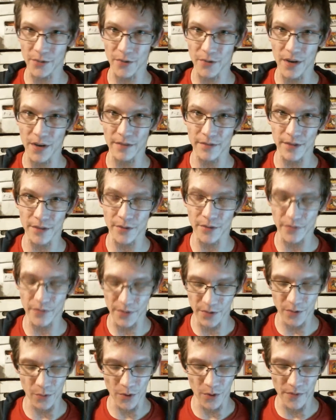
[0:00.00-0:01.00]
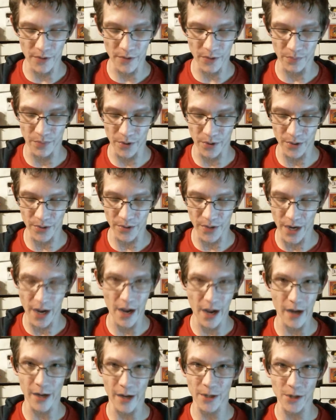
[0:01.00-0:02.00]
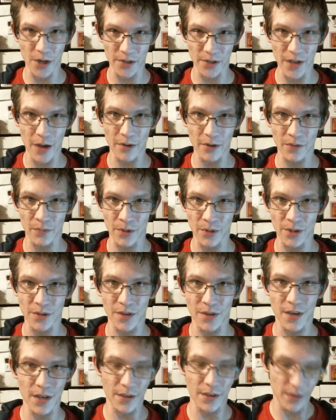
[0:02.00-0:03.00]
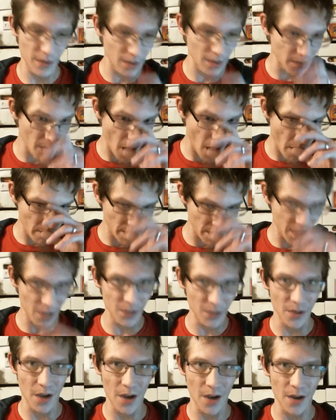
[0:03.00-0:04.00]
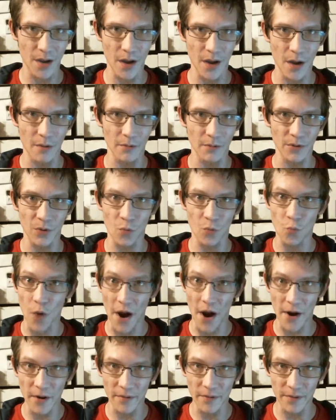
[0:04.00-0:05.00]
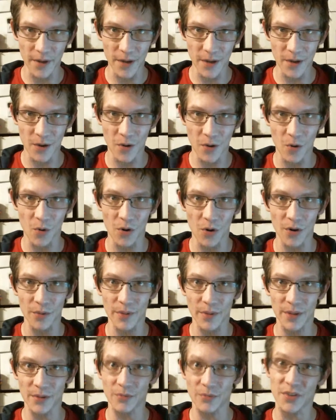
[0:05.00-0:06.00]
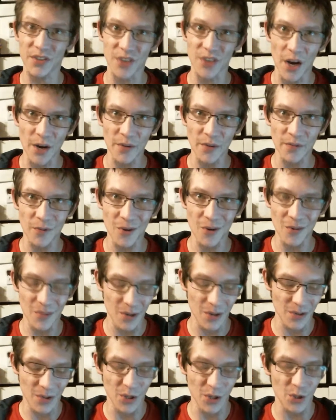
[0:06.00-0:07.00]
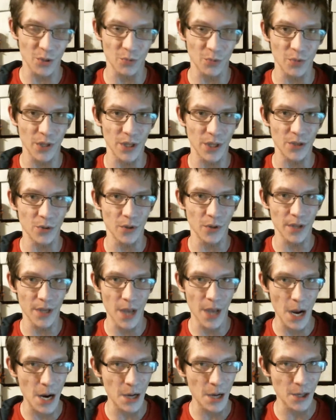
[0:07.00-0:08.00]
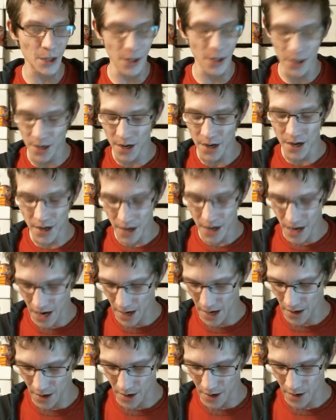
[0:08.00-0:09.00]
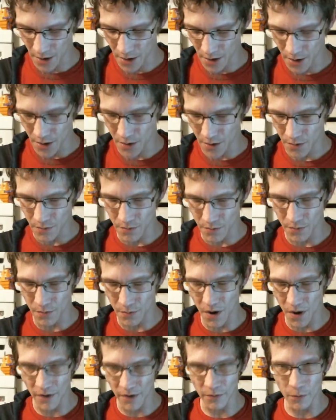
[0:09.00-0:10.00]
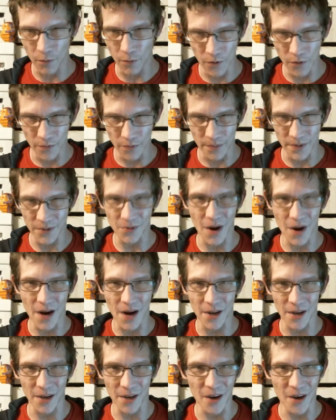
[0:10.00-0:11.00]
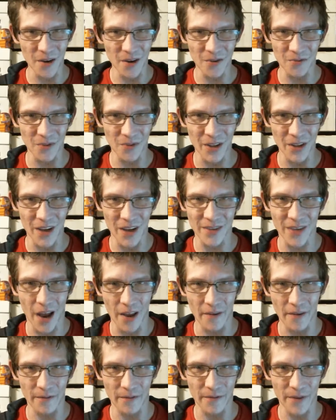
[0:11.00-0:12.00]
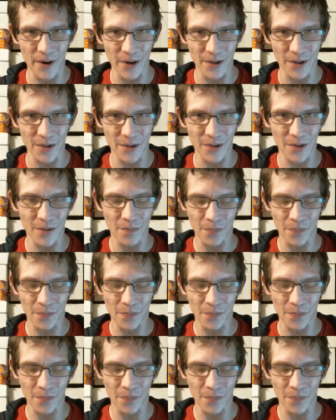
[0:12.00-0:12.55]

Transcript: Raven, so this is one of those books that I kind of checked out as much as anything, not because I was aware of it or because I was excited for it, because I just really enjoy the character. And Marv Wolfman's writing it. I didn't realize that at first.